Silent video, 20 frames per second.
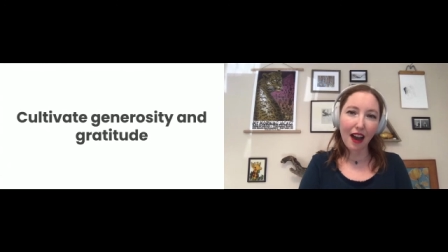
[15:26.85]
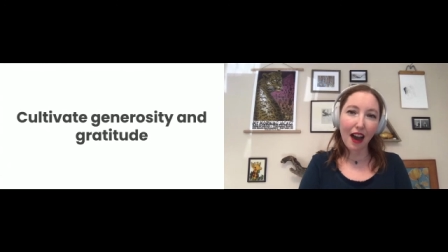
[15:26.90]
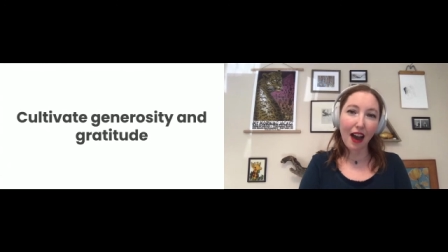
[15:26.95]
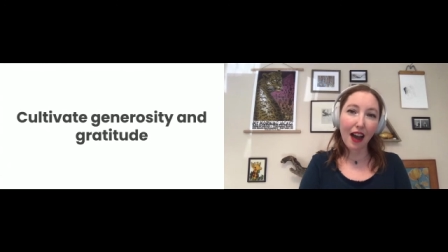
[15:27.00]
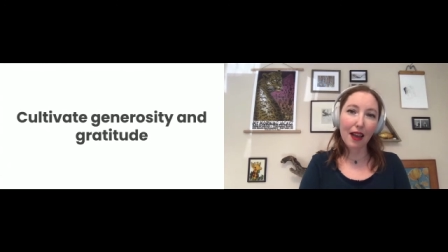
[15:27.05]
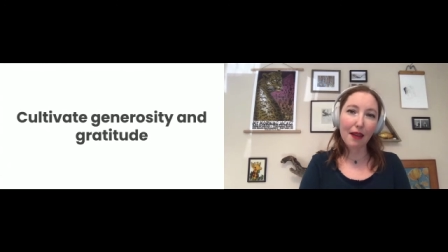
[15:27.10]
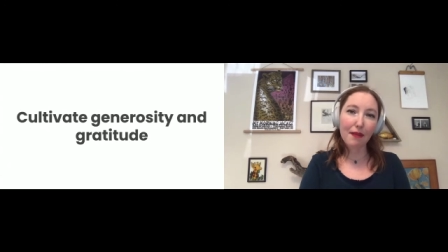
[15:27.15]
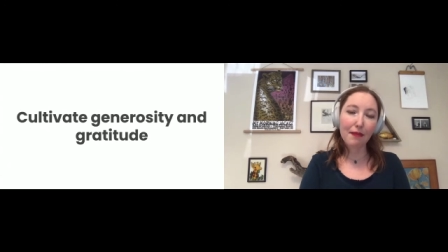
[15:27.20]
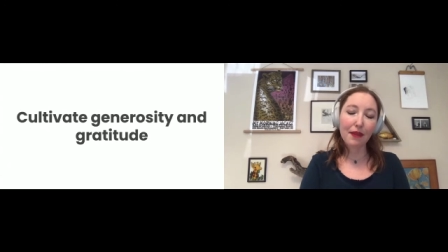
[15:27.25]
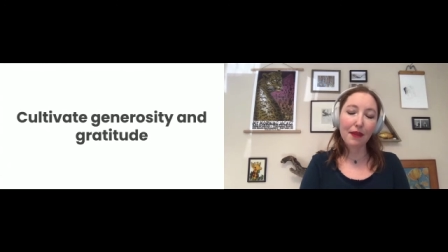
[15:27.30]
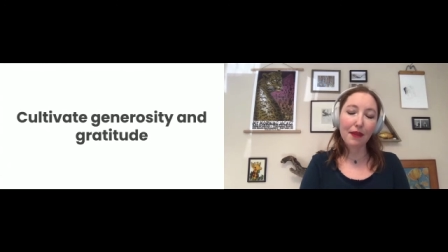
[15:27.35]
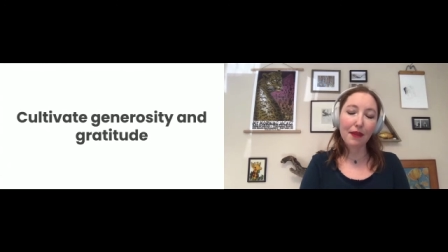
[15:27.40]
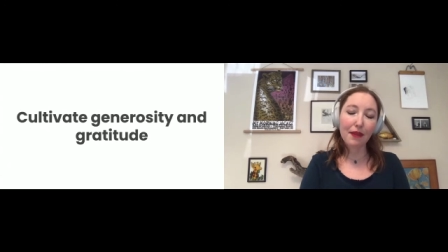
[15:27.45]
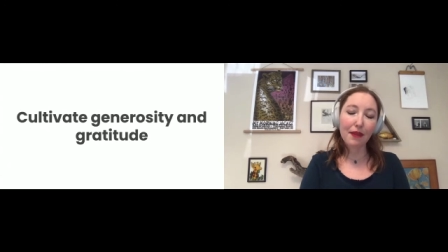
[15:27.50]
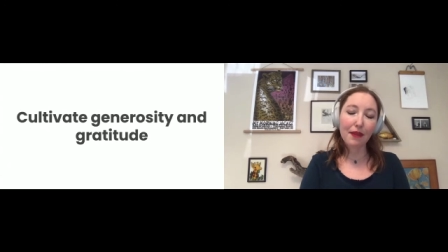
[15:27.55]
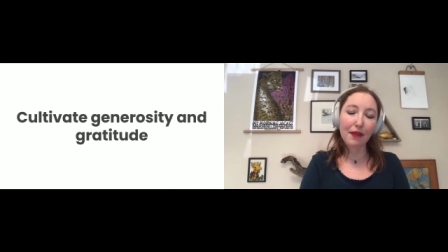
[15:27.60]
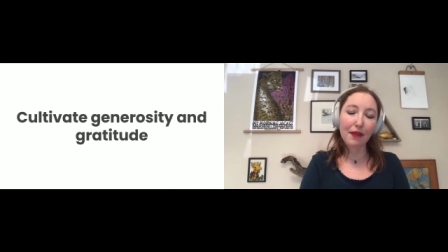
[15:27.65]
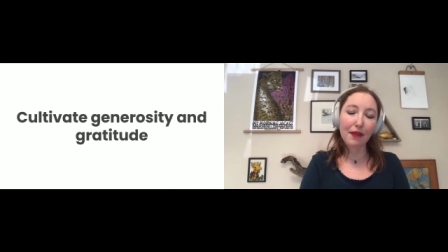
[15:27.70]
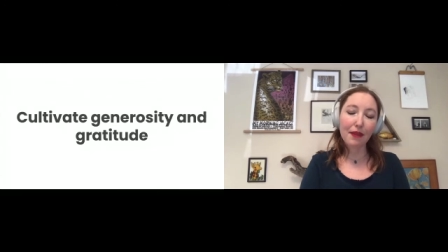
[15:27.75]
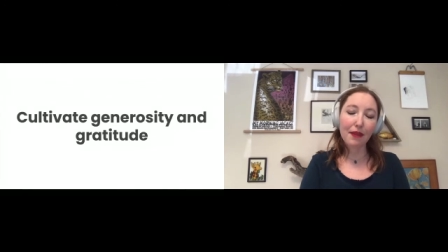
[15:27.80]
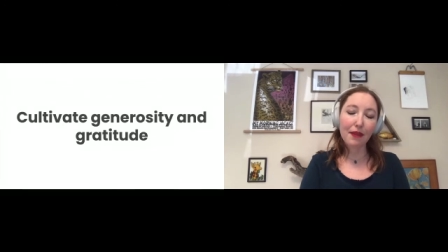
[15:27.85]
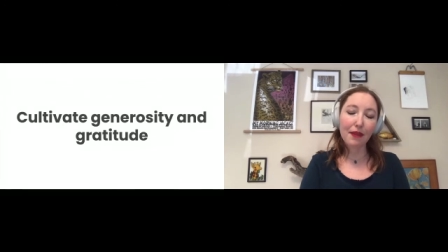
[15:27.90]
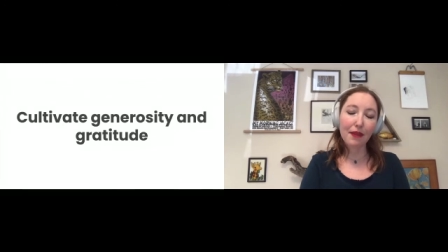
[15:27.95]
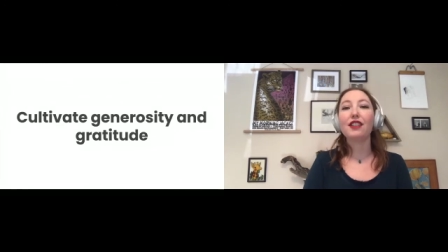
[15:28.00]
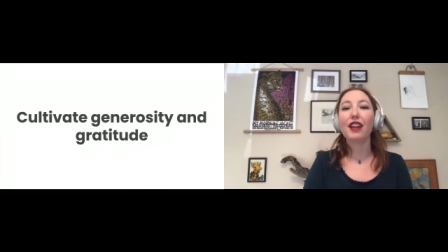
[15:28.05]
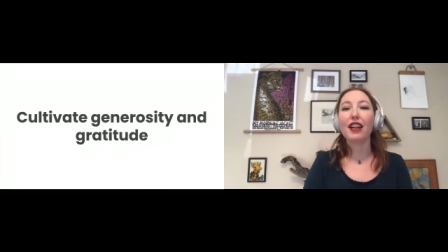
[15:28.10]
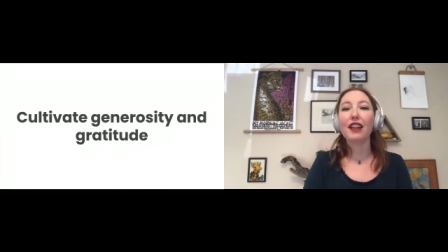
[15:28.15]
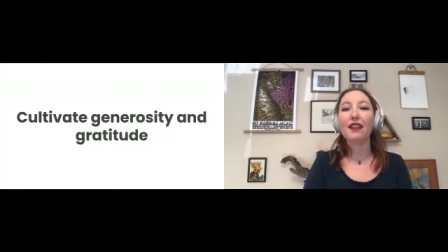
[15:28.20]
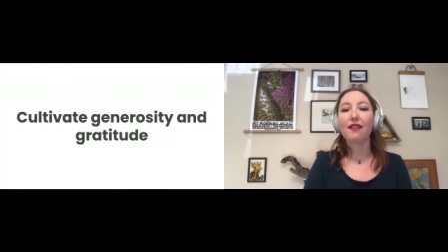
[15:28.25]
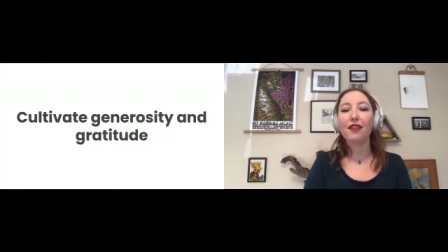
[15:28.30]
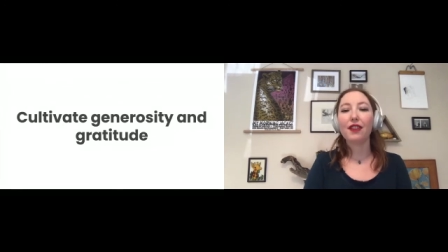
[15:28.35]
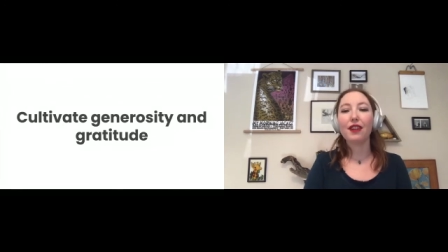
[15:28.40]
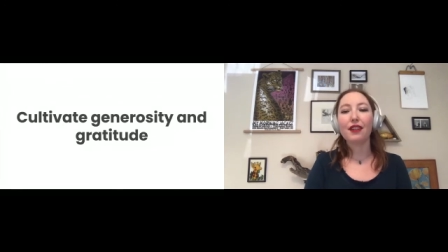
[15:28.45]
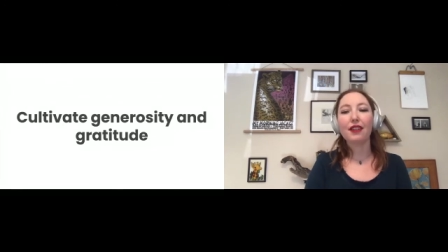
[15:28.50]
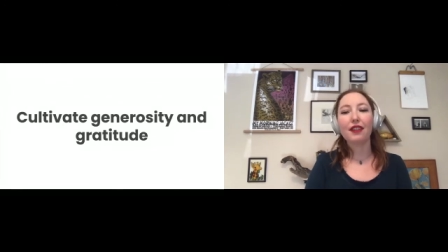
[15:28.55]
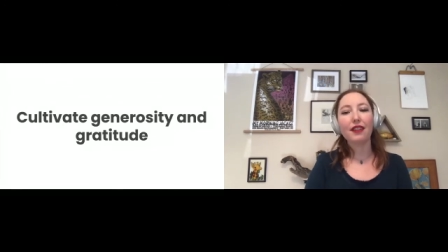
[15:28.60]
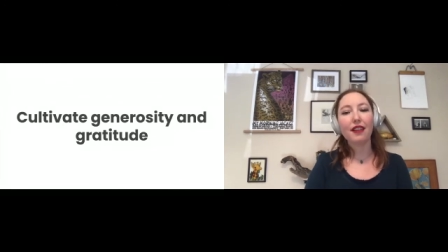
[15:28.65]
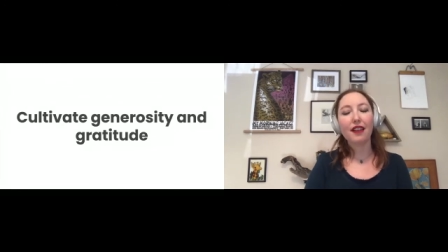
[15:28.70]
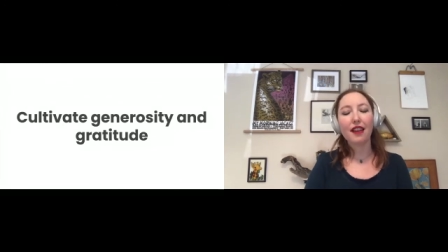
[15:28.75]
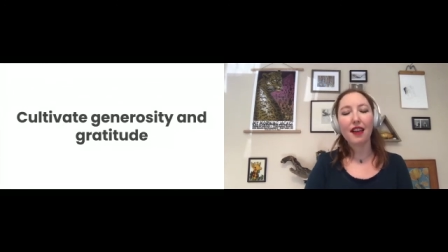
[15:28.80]
I'm authentically
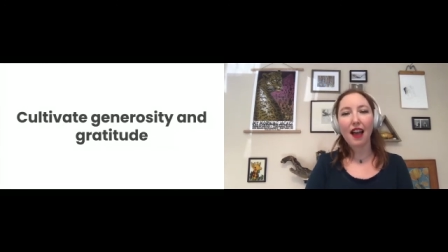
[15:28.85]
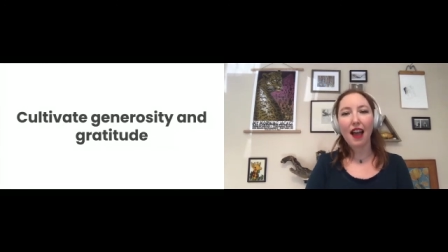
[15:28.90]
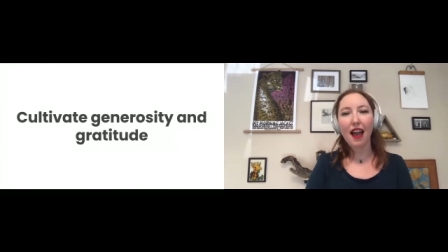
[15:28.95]
grateful